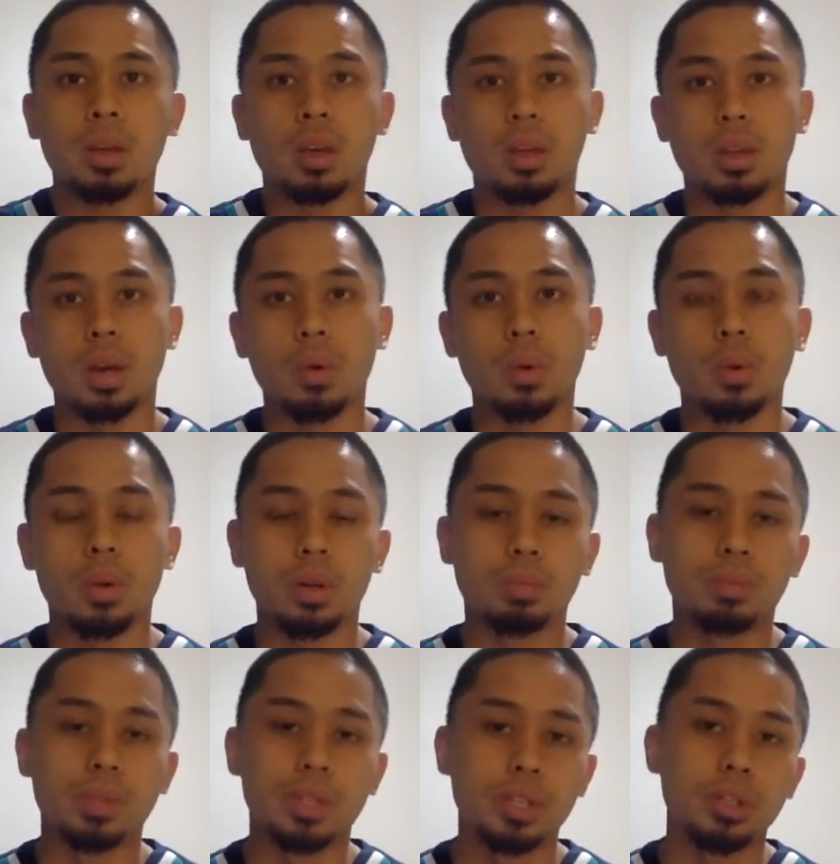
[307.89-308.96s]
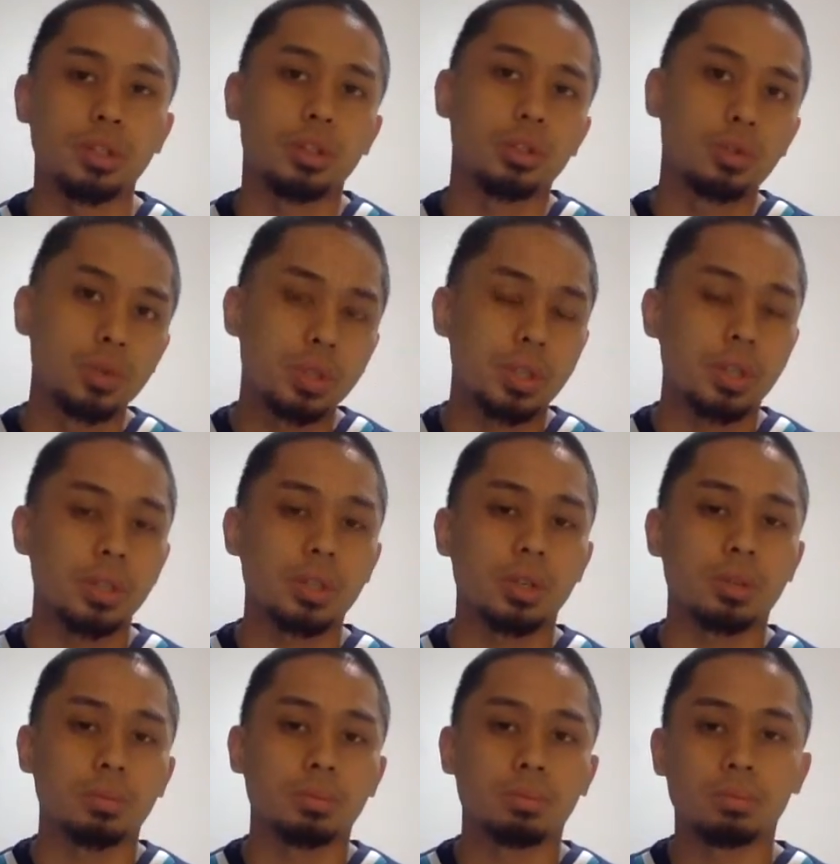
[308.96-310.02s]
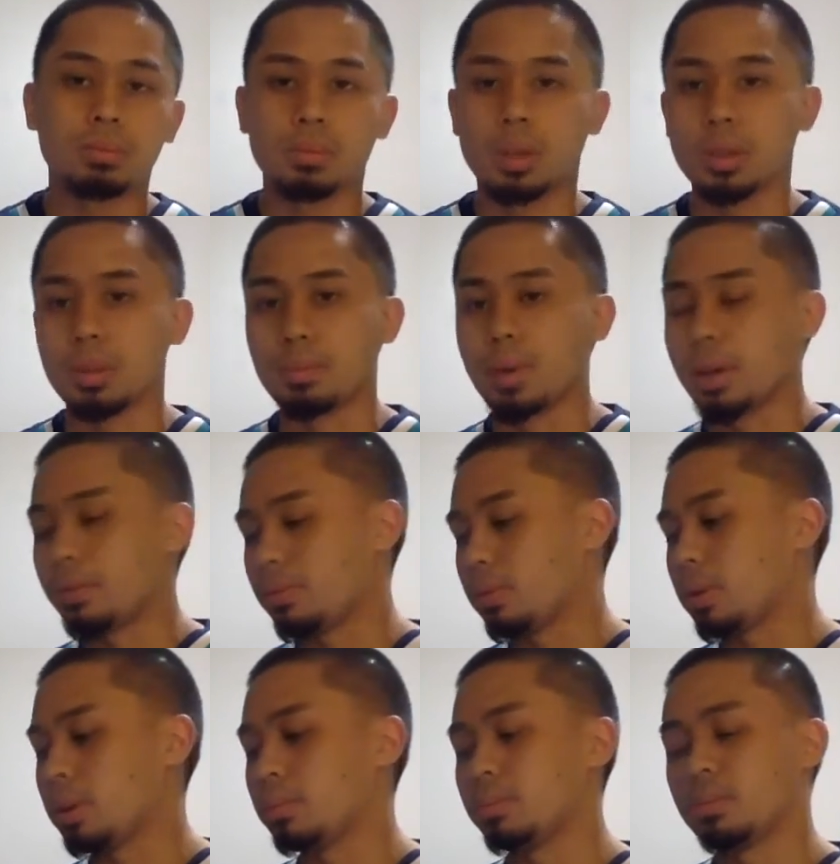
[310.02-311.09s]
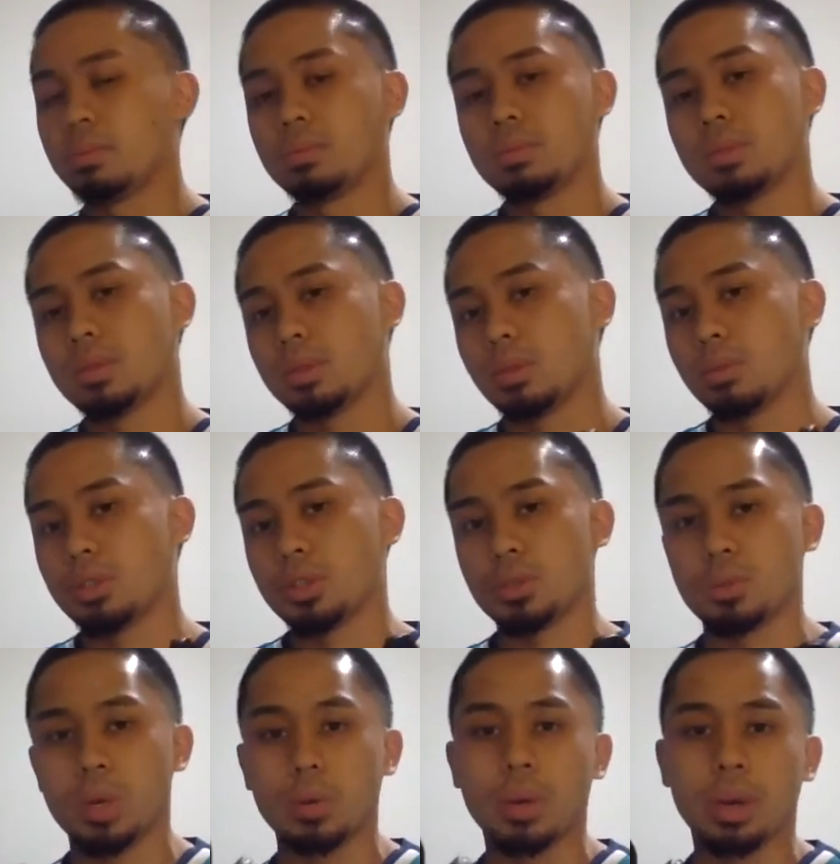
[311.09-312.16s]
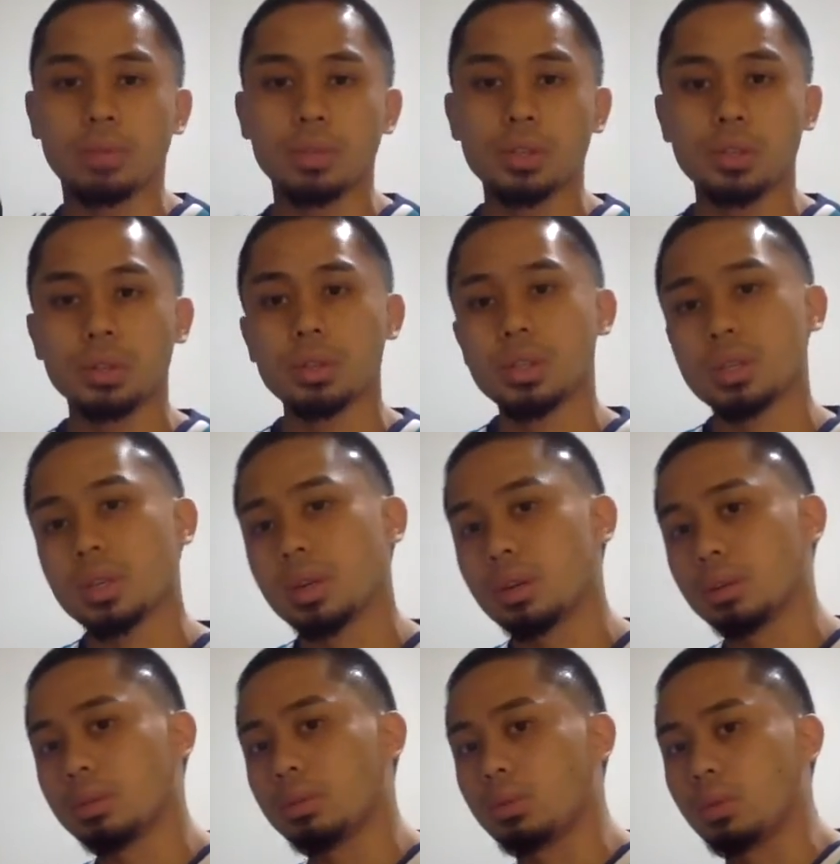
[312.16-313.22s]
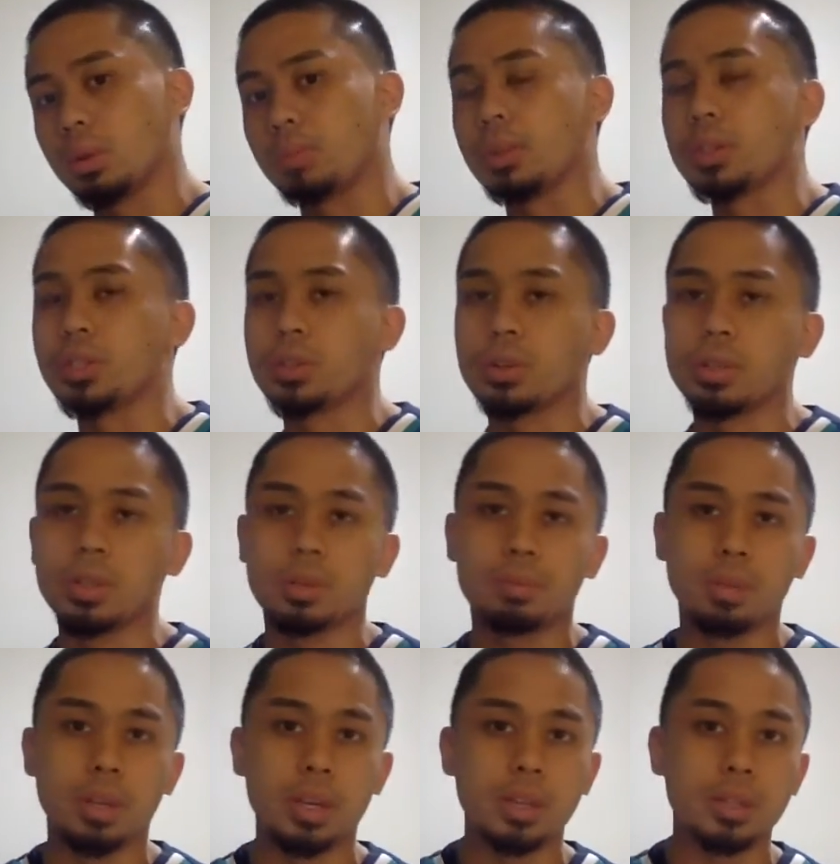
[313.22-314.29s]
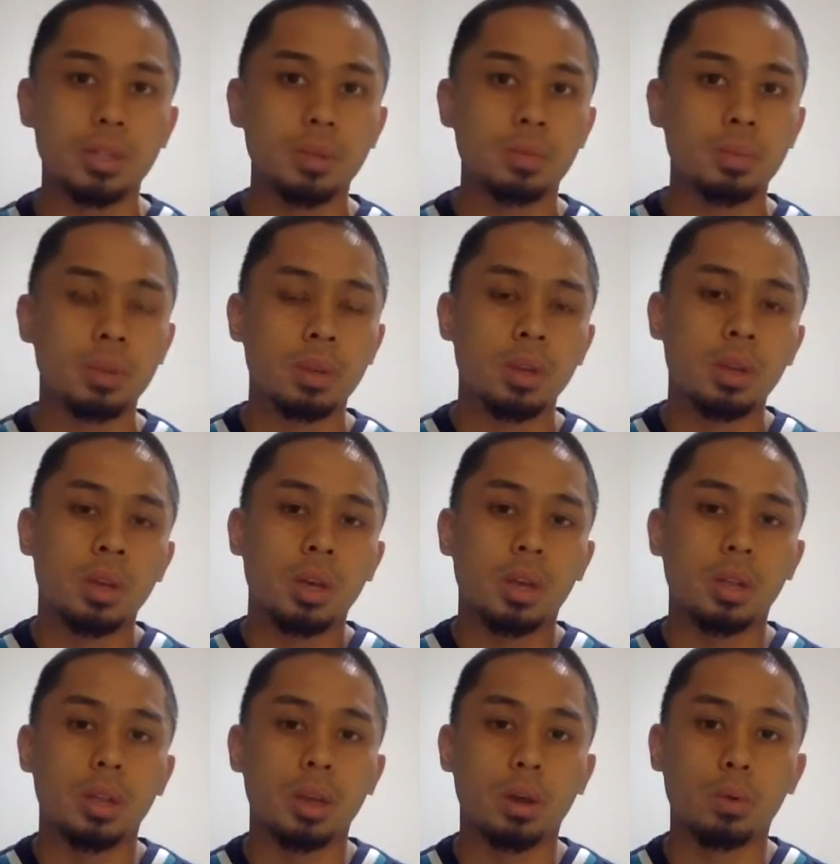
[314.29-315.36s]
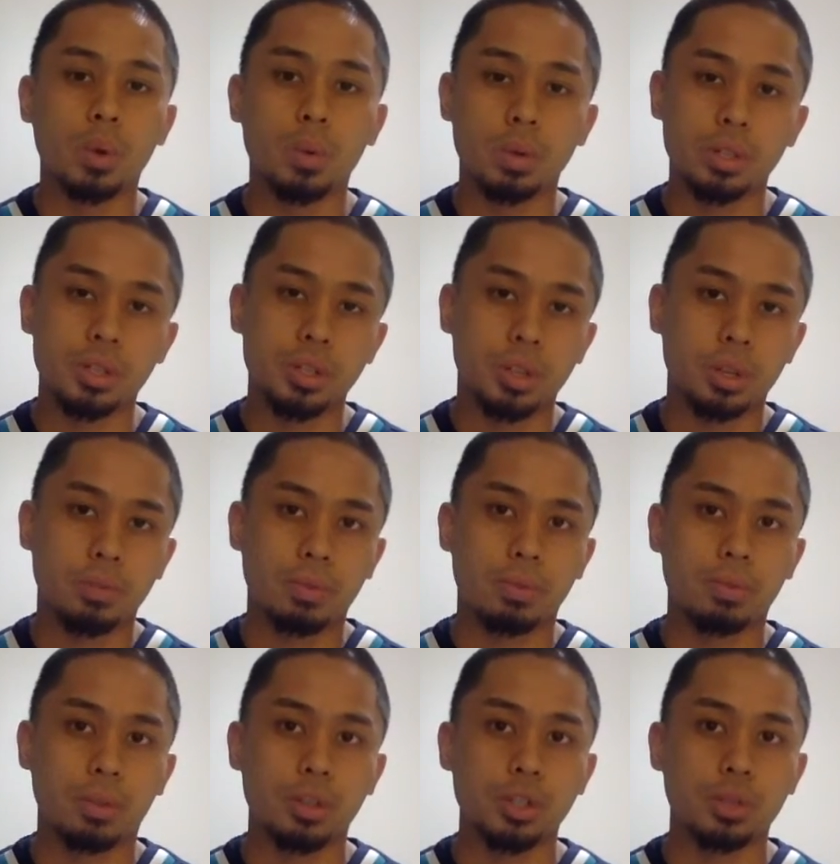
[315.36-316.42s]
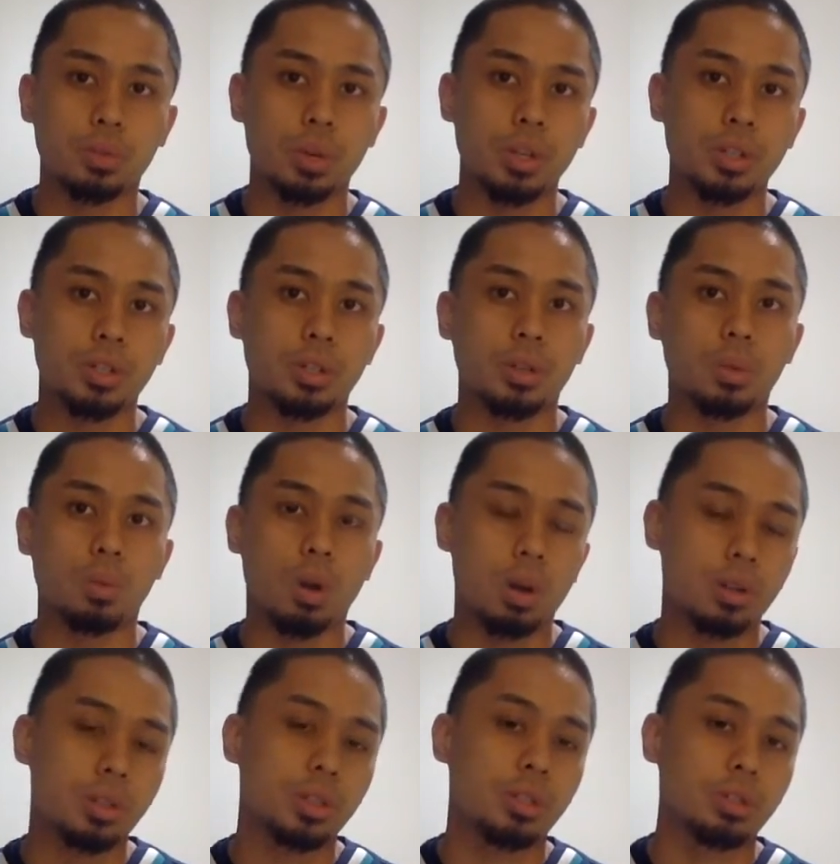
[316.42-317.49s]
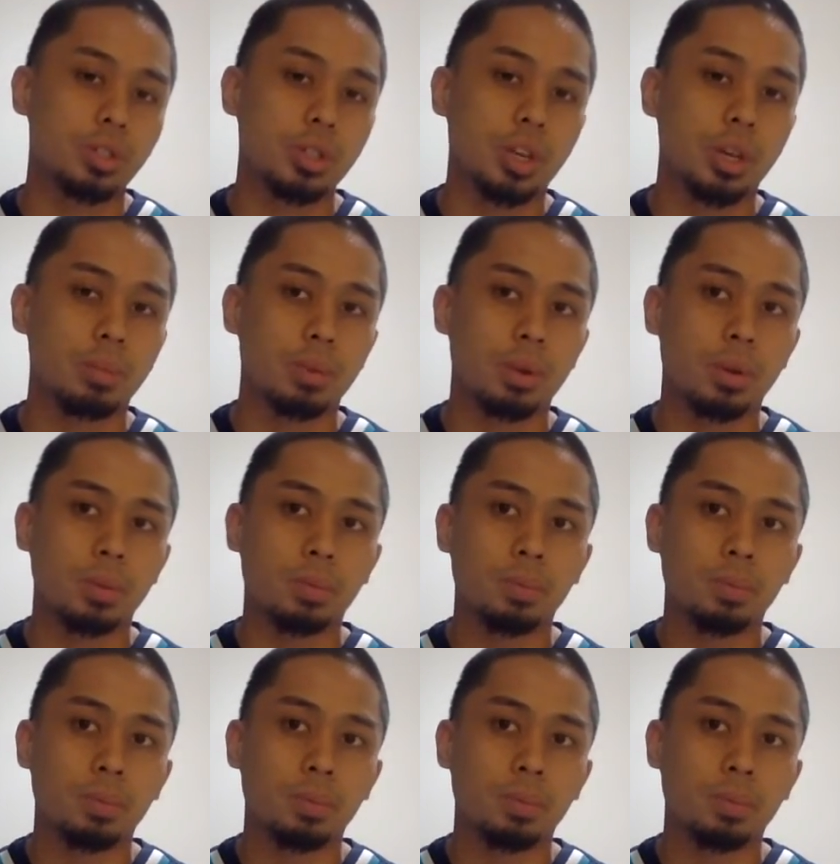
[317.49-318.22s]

And now we want to position the new system on the bed frame, which is why we have these hooks here. We want to make sure it's in place. And now we want to check for fluctuation in the water seal chamber,